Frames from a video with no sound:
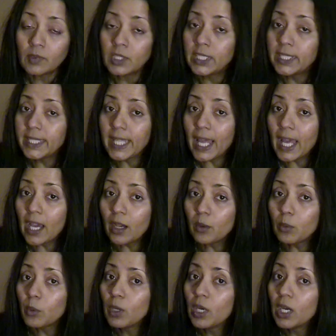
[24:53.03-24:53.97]

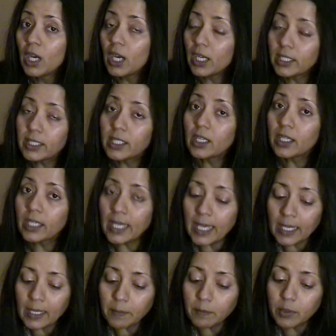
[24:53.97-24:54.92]
Now a young
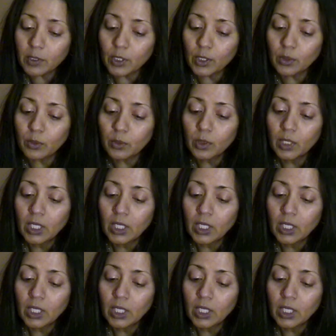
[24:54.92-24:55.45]
Hebrew,